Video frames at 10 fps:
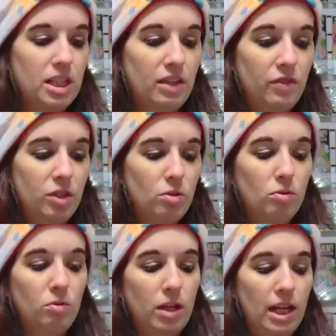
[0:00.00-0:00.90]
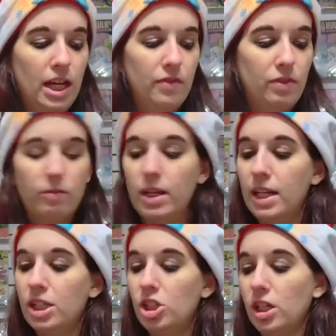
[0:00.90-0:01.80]
If you haven't read
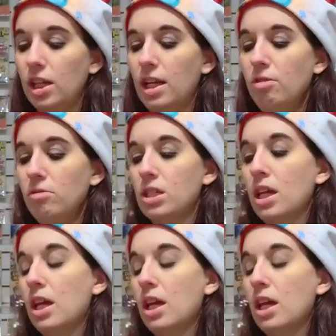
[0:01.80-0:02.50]
it, check it out.